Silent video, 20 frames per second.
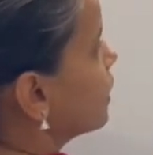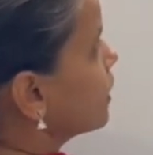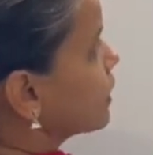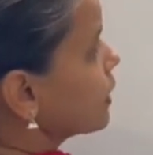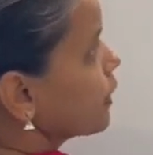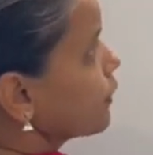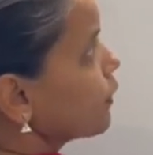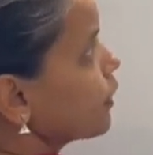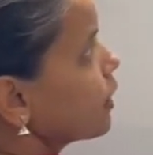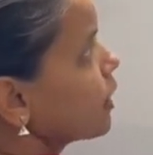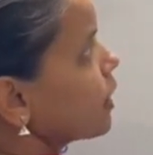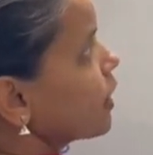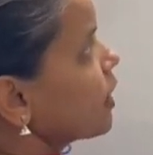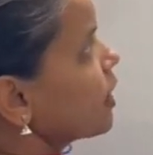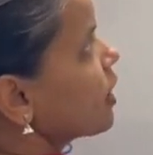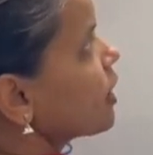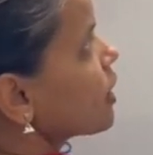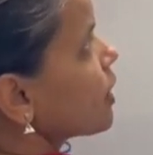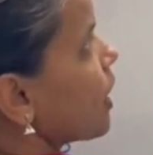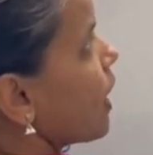Even
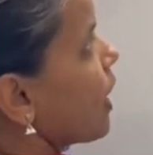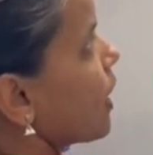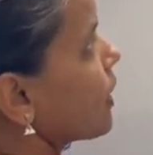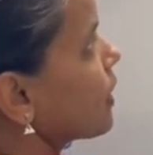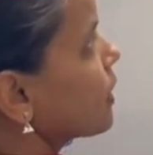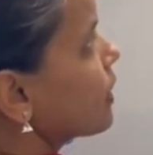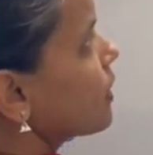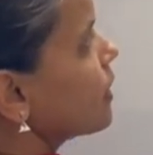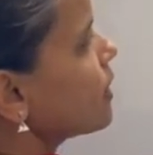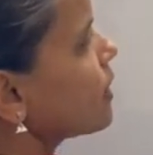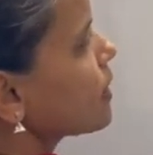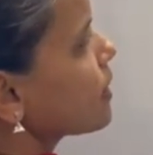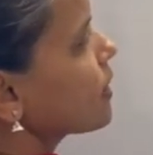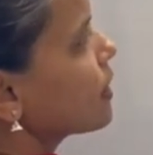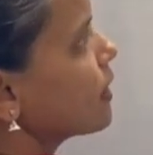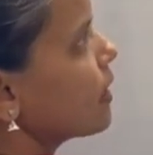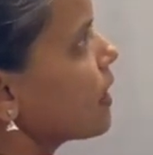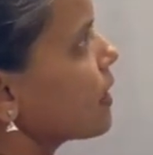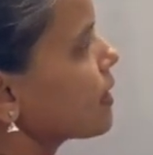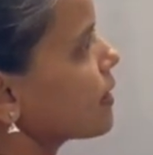each angle is
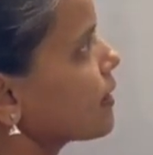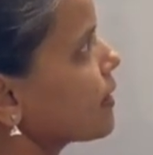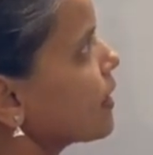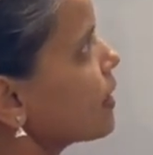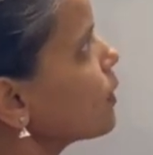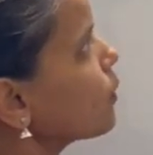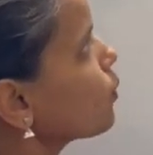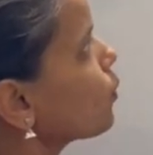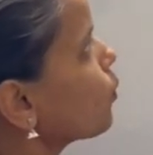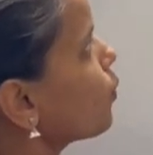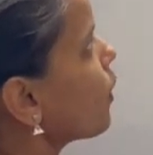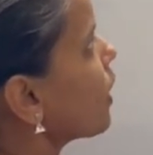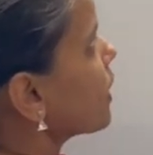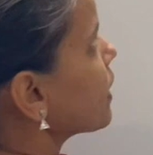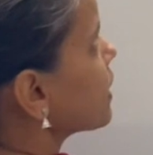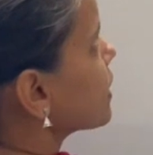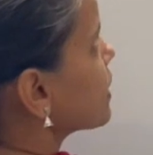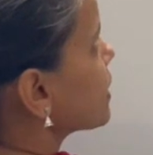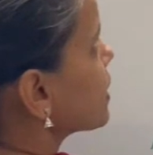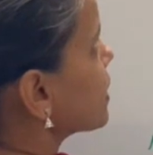less than
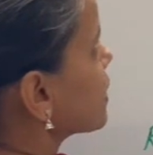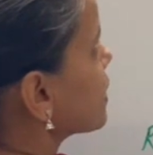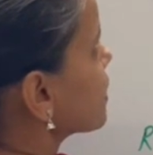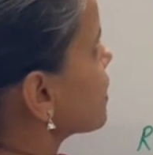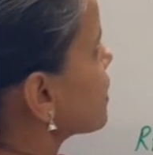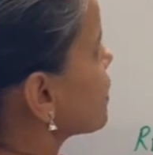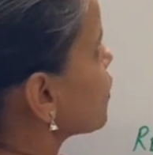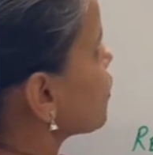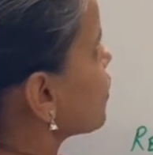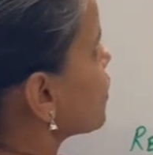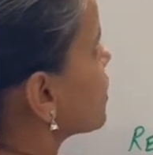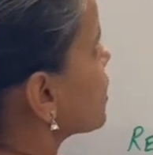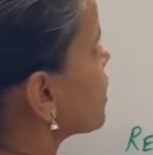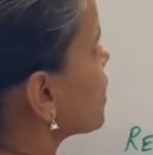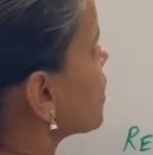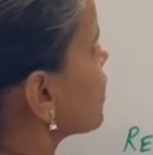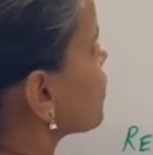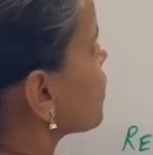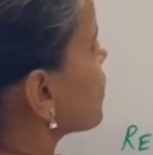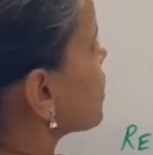180 degrees. So
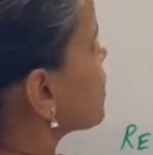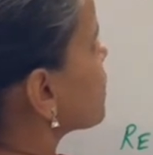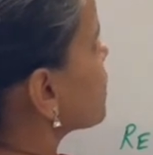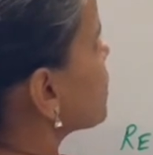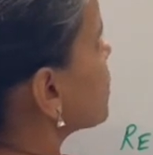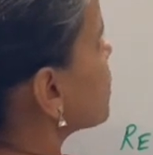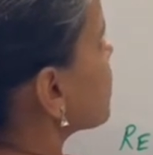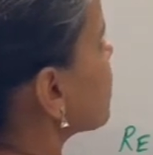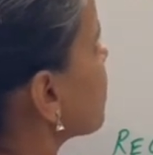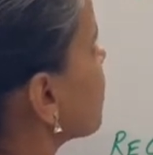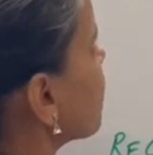here you can see